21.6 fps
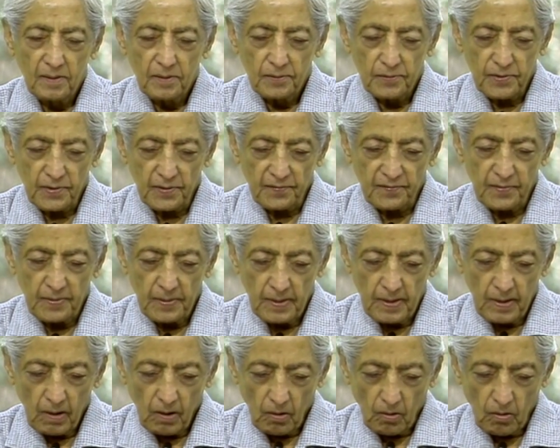We have,
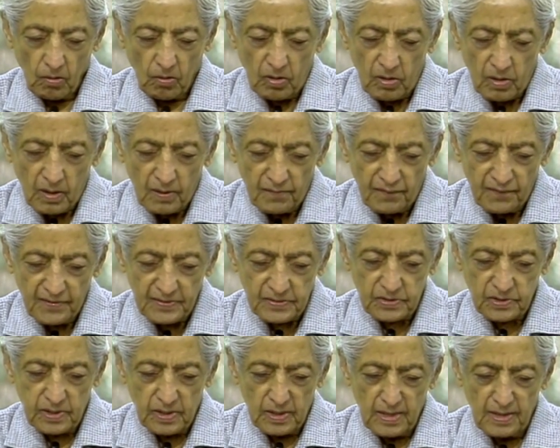all of
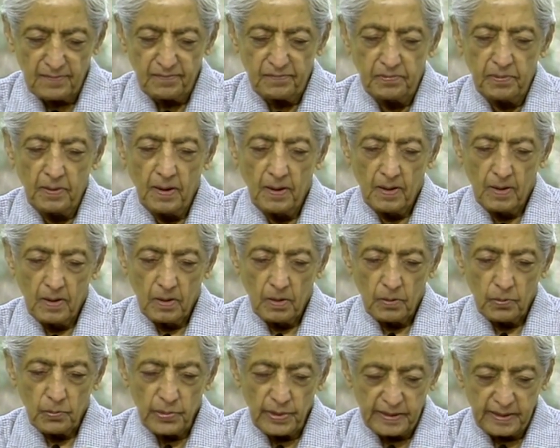us live
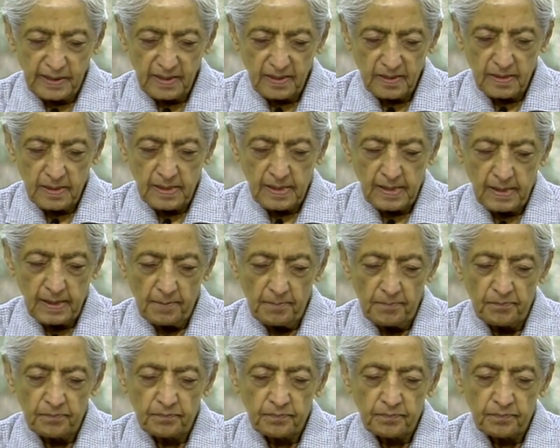within the